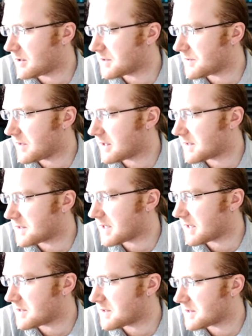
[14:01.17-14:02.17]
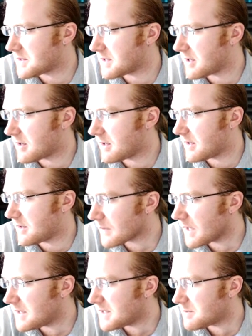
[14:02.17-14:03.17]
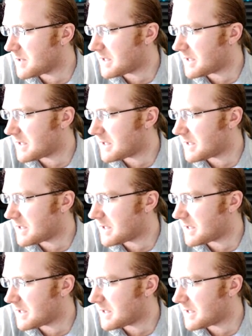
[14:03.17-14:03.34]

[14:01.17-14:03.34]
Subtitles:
because if he cuts, I can just Atari it up. It doesn't mean you